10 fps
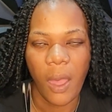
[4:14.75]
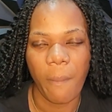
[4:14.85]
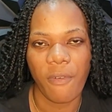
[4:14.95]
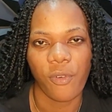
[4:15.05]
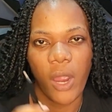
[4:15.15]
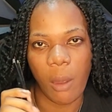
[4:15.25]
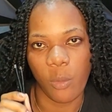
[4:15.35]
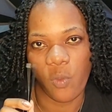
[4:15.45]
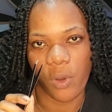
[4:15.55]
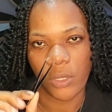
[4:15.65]
before I
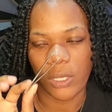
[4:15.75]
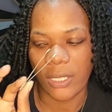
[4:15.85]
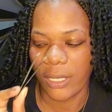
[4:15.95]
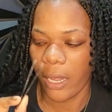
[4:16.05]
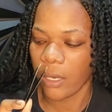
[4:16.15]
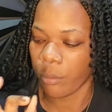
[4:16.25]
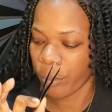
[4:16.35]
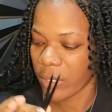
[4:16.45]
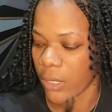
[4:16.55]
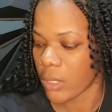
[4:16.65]
move on to the styling
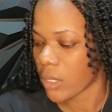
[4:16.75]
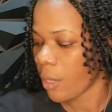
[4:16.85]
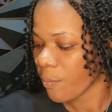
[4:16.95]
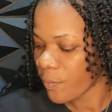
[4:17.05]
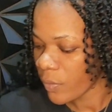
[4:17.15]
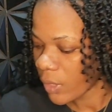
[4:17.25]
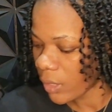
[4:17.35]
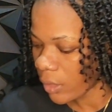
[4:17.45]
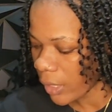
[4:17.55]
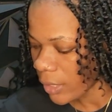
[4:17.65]
process.
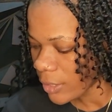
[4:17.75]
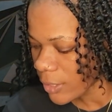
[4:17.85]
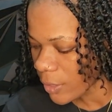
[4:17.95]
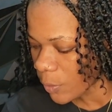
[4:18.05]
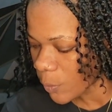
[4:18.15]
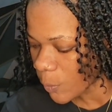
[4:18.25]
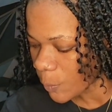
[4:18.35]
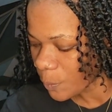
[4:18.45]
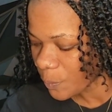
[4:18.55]
Alright, so